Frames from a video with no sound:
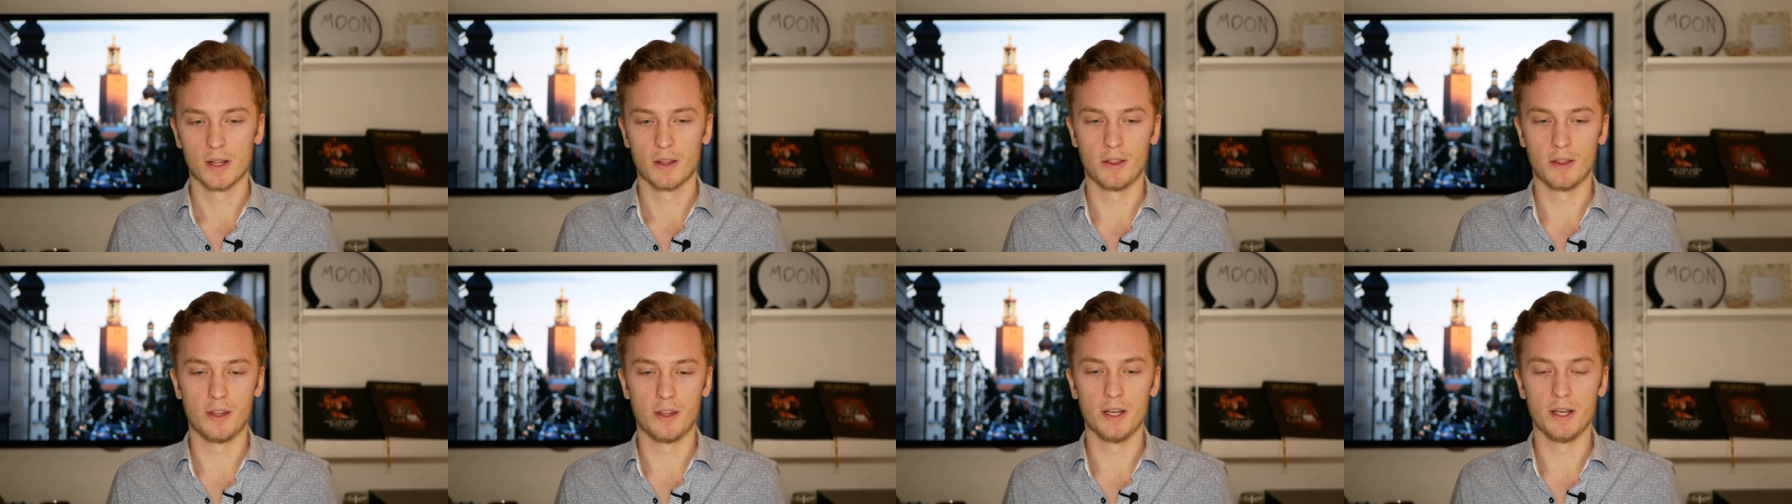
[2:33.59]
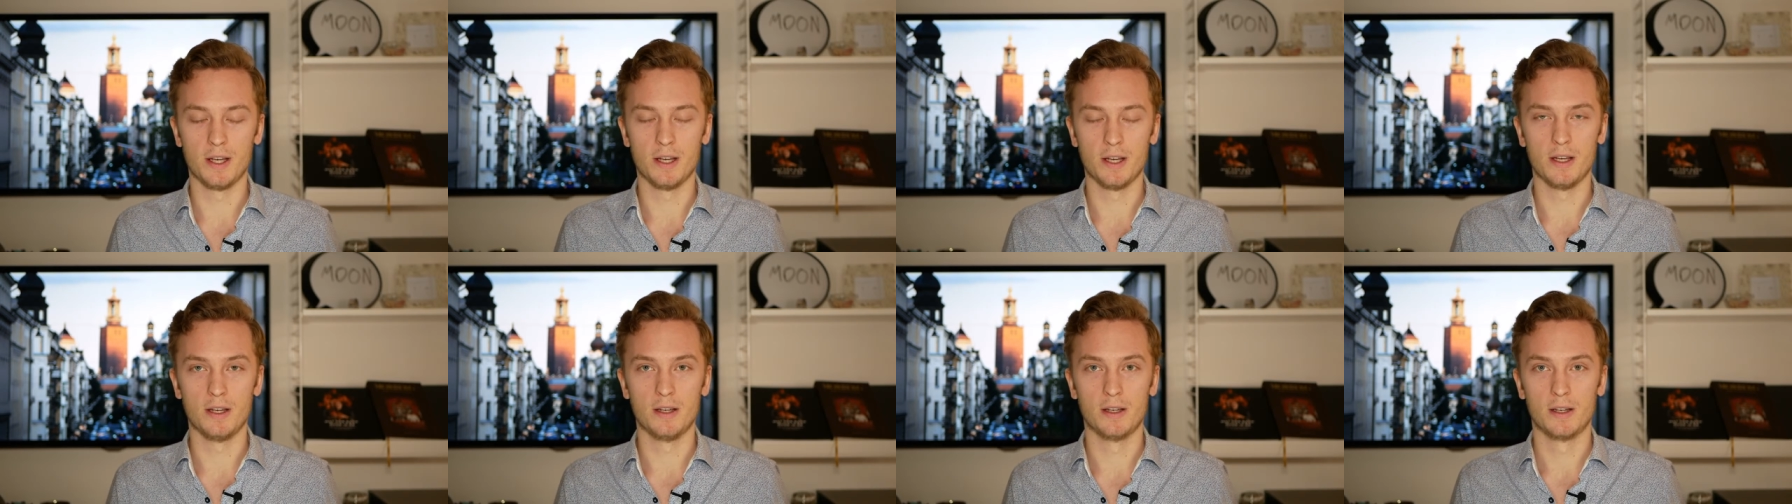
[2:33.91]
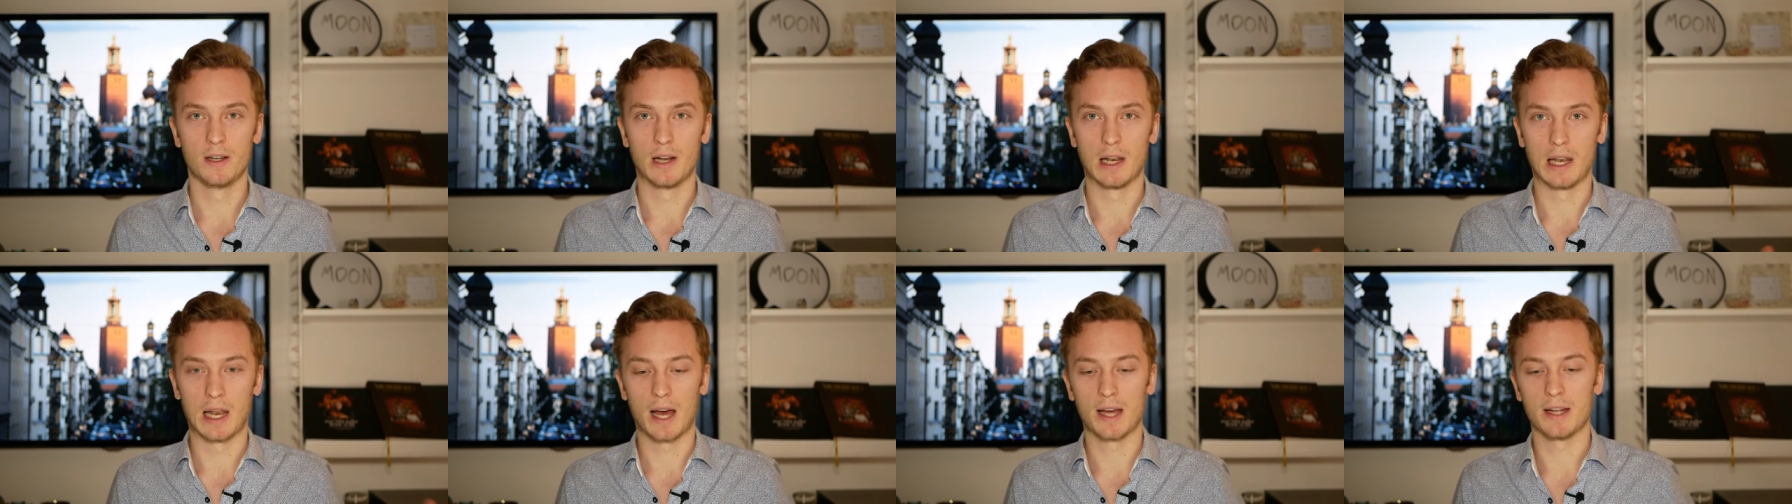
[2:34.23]

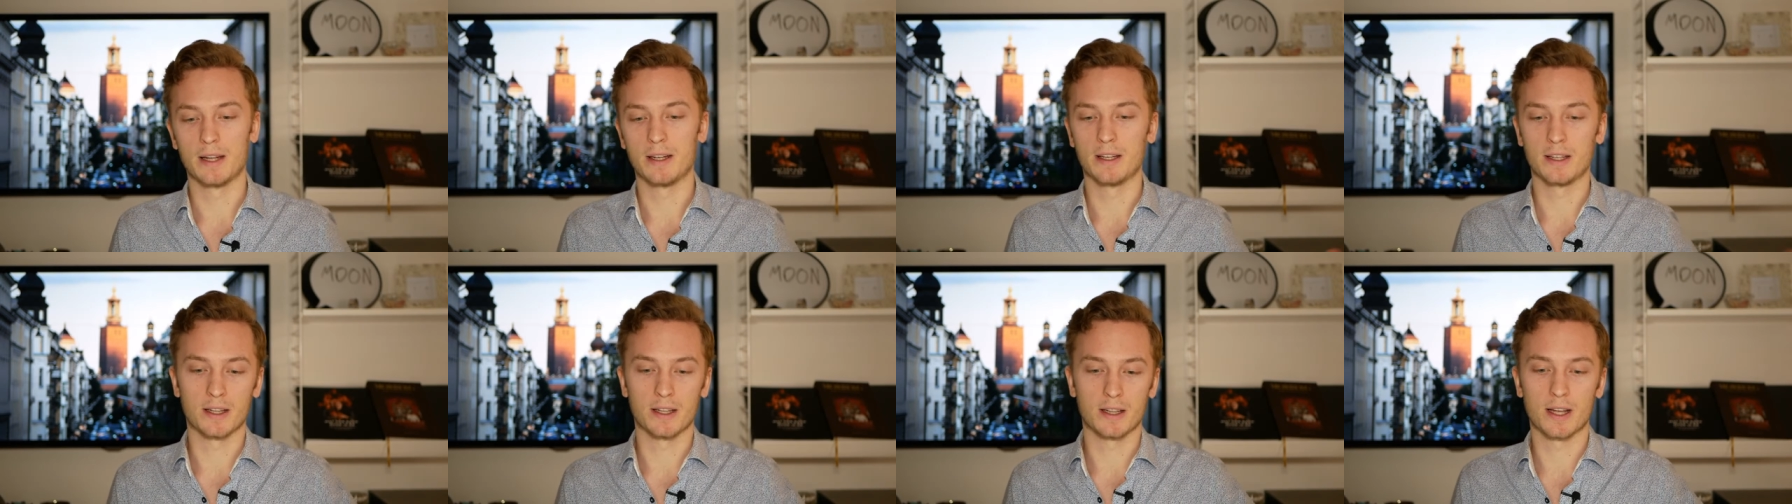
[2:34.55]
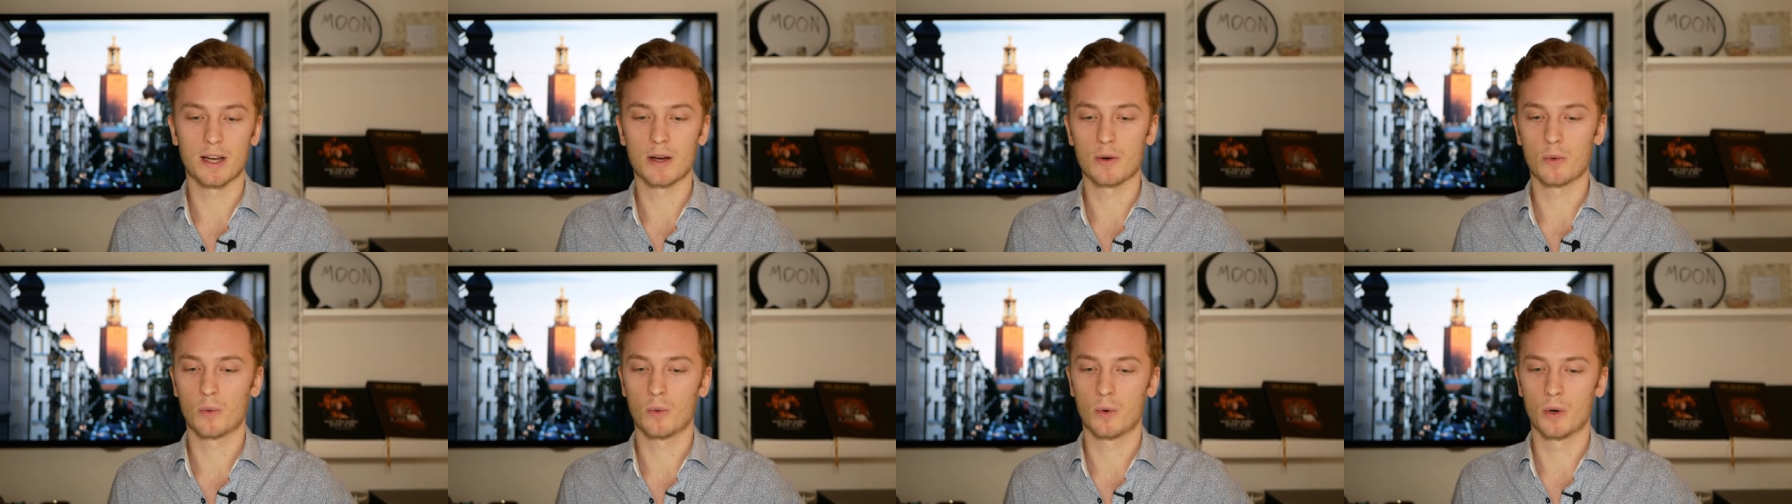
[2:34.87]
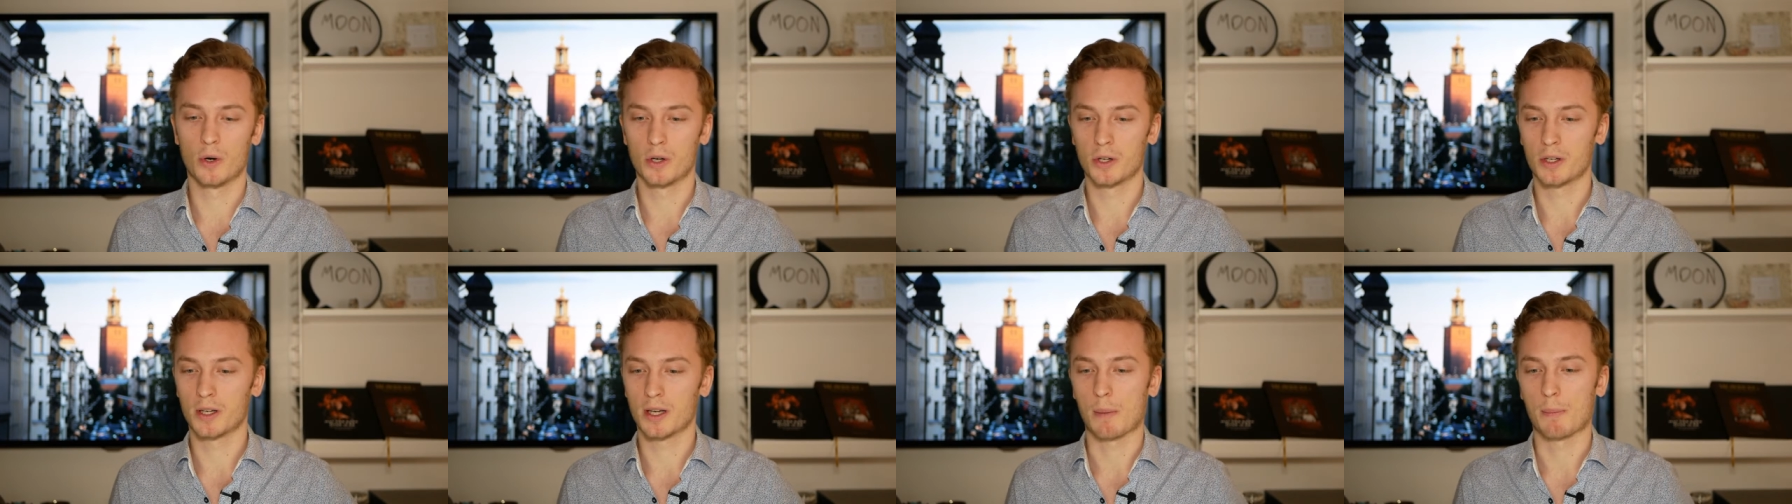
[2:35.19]
the Lightning
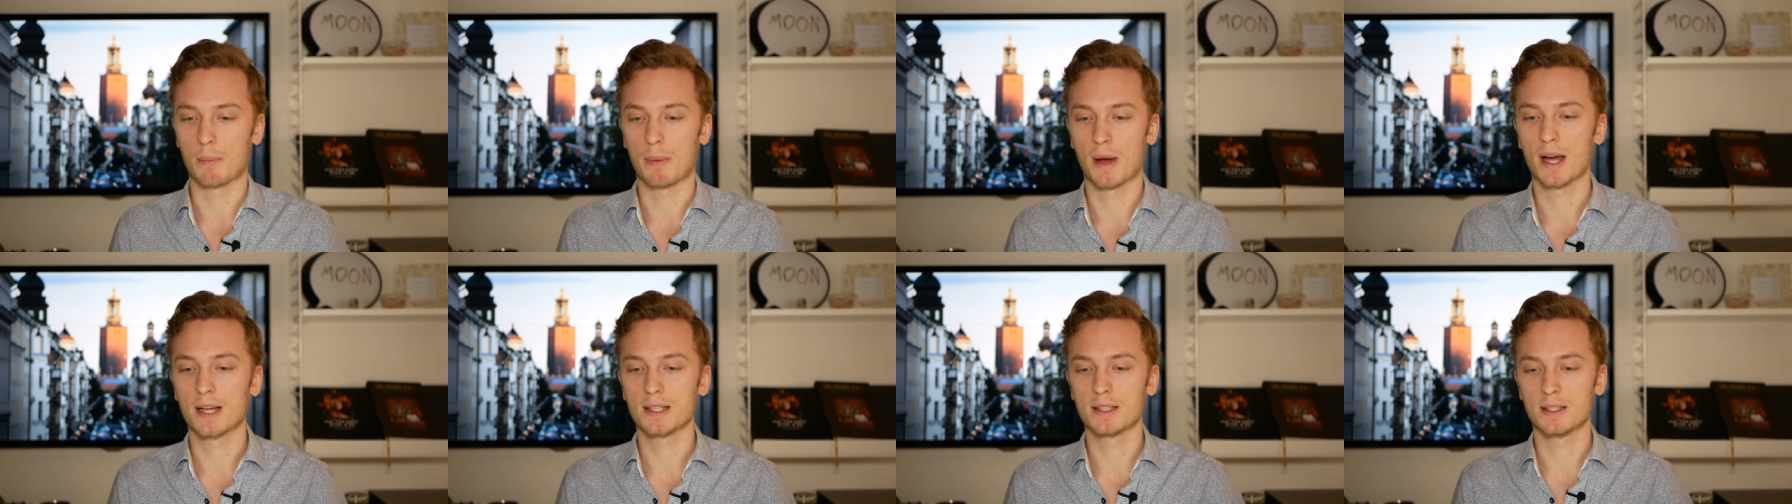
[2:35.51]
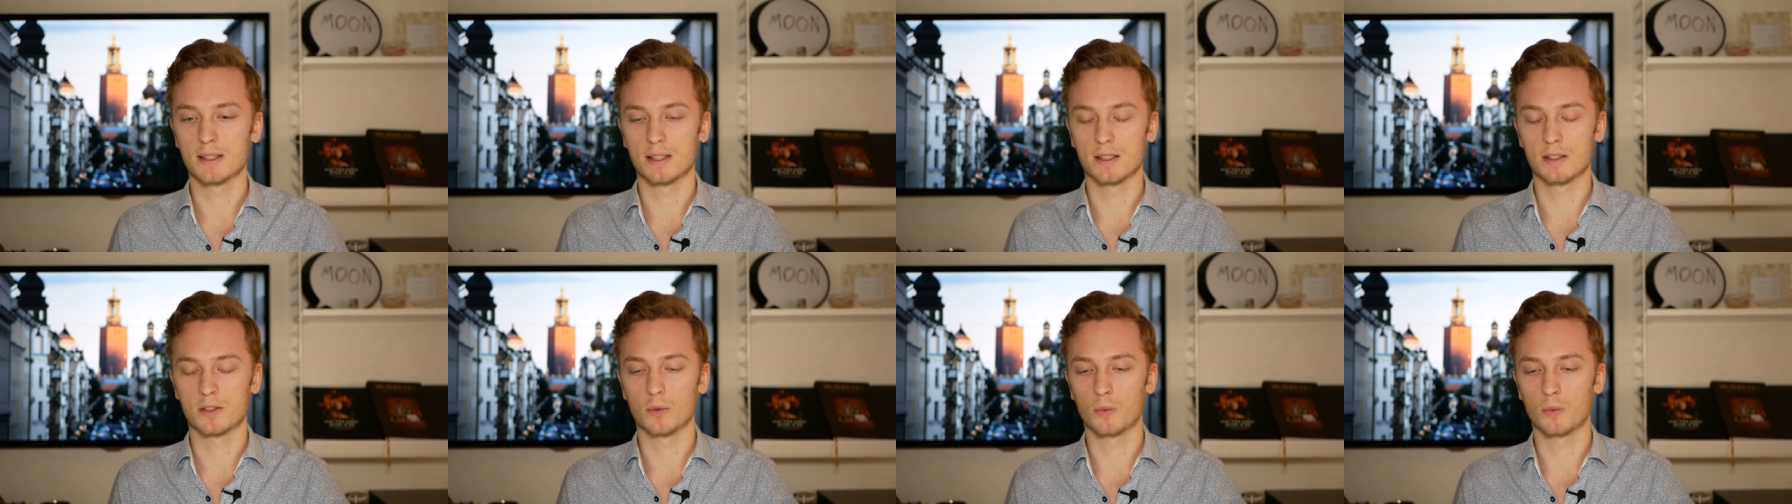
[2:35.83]
Network capacity?